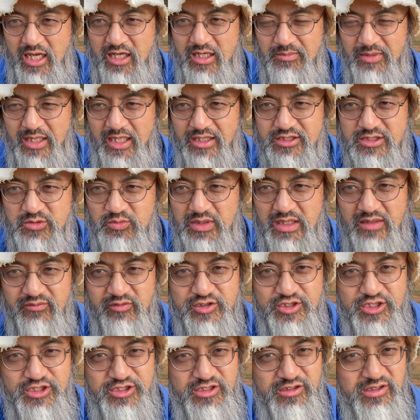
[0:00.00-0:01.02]
imagine, whatever
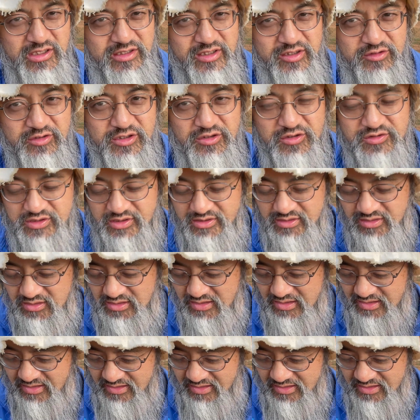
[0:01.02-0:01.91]
chili they're using,